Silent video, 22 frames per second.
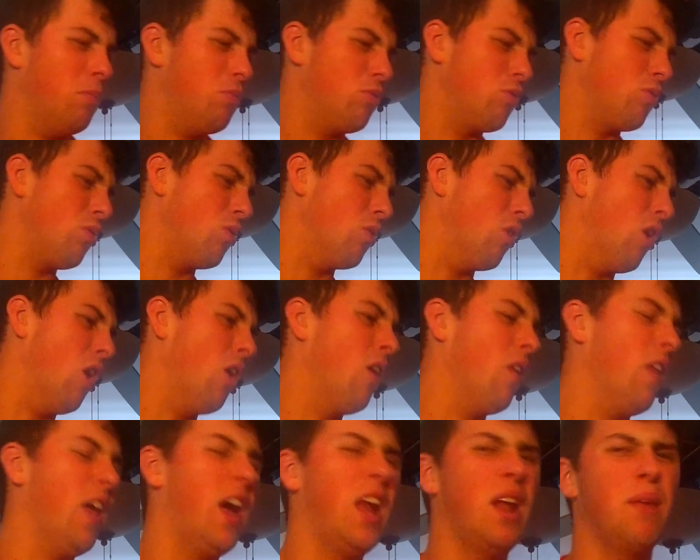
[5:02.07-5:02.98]
I'm sure there
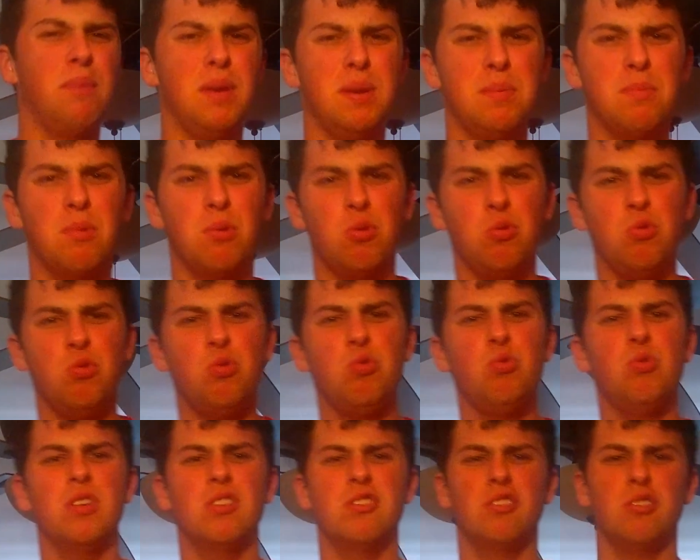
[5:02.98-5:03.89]
are a lot of people who
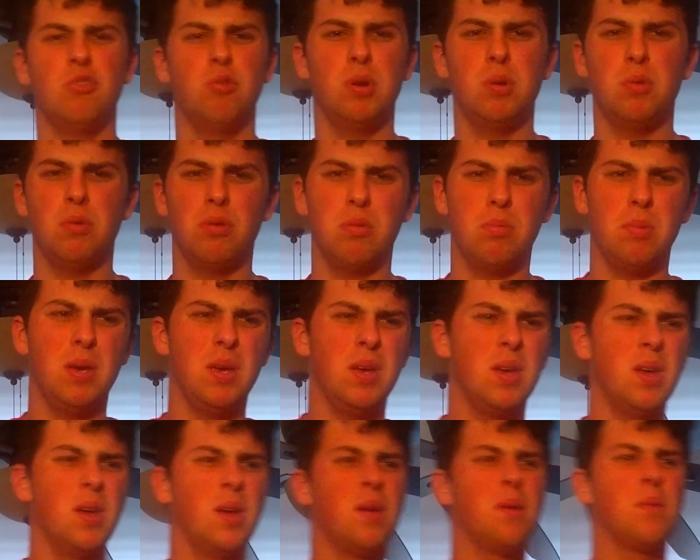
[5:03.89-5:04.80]
do disagree with
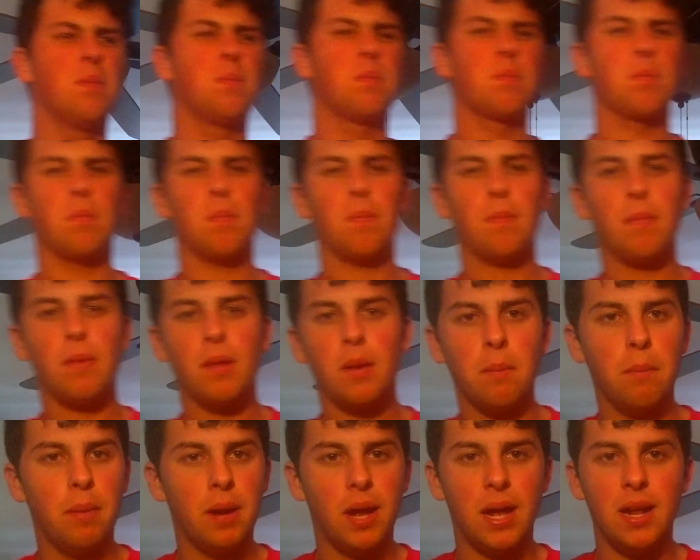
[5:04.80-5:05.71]
me.
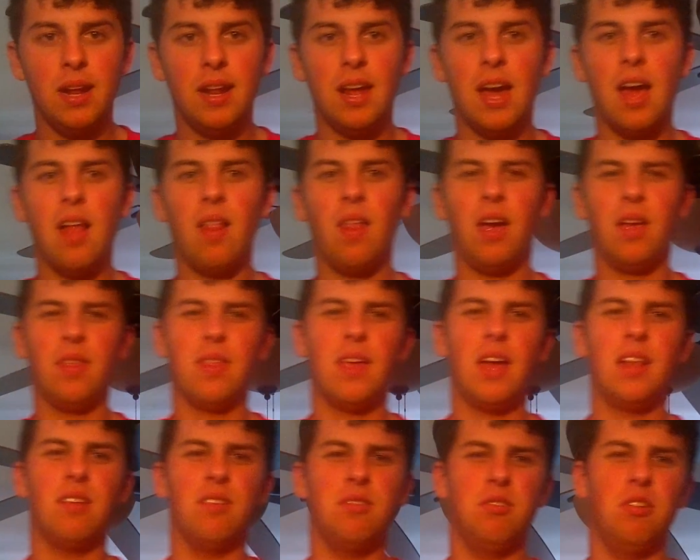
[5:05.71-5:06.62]
But I did not like
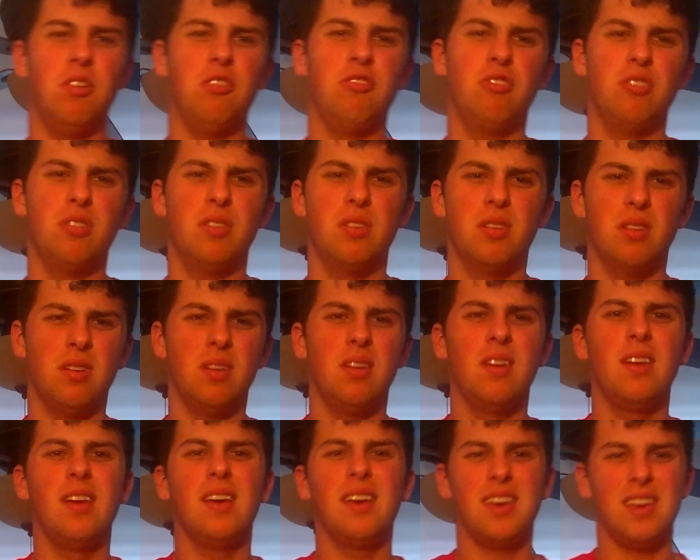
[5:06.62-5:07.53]
that decision to
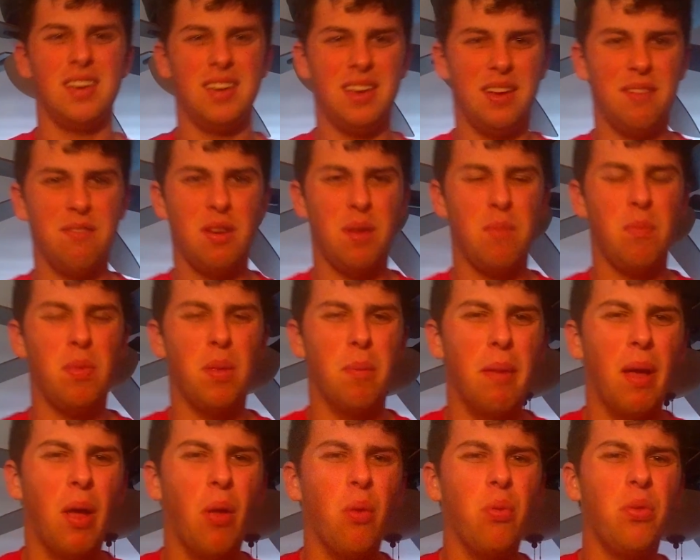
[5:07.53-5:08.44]
give him
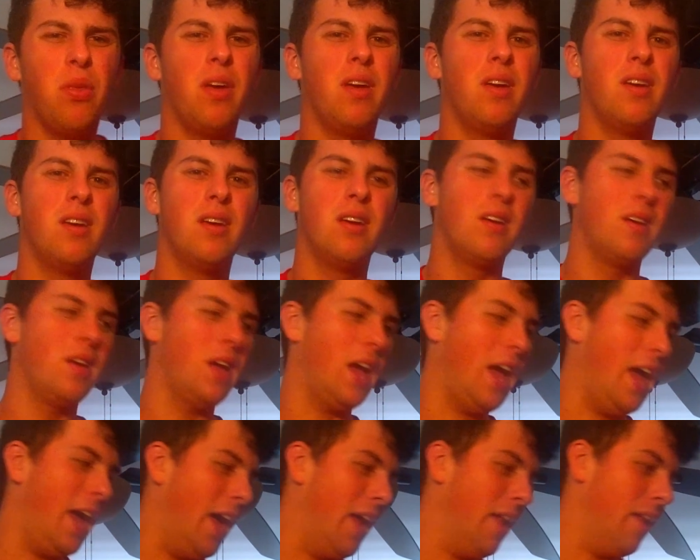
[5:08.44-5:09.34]
the belt
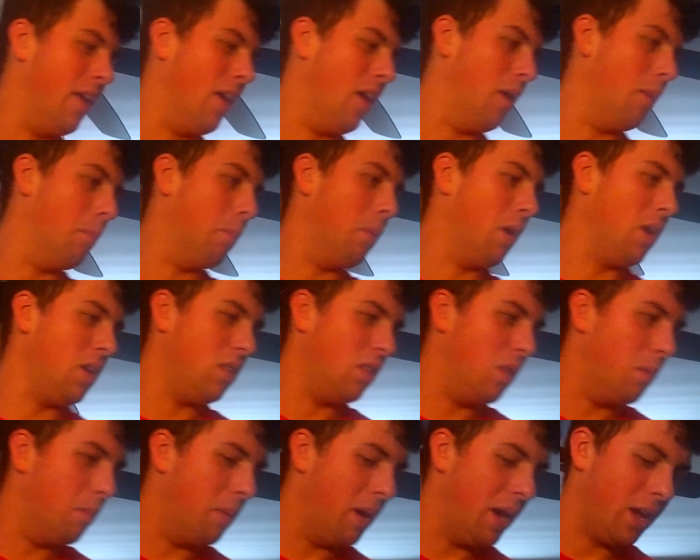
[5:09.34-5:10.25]
at uh, Money
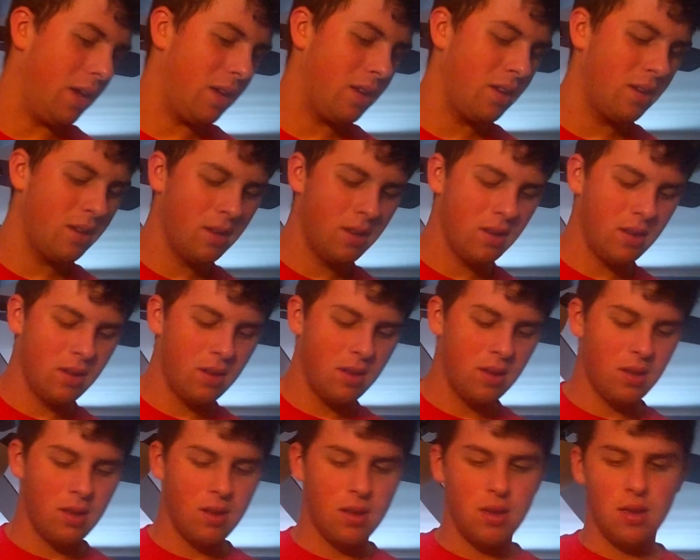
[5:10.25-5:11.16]
in the Bank.
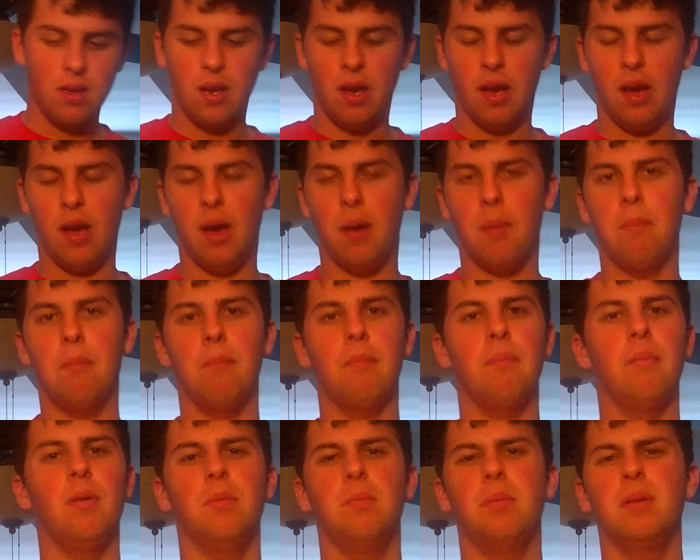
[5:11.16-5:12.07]
Um,
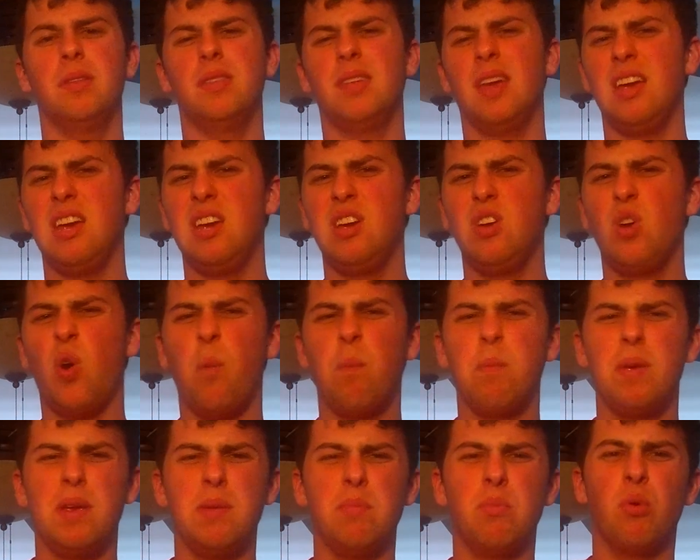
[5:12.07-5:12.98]
but, but there you go,
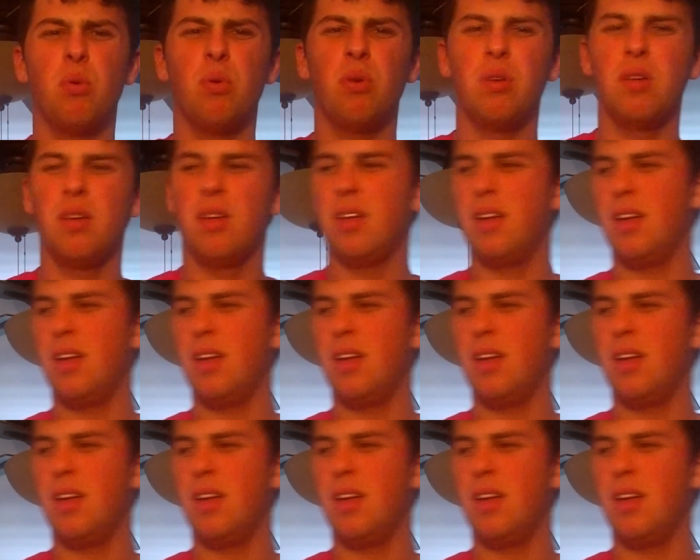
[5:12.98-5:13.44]
people.